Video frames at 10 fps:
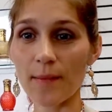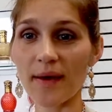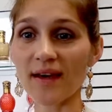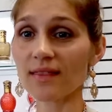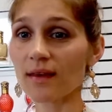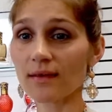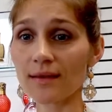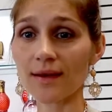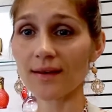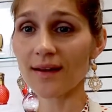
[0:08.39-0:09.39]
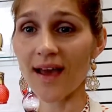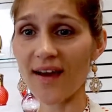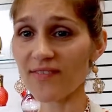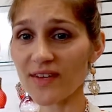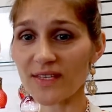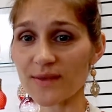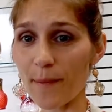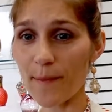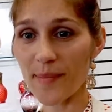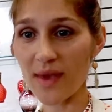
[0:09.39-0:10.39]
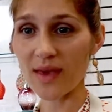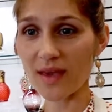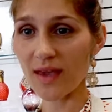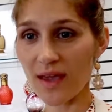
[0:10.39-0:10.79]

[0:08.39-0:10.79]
Back then they didn't have these big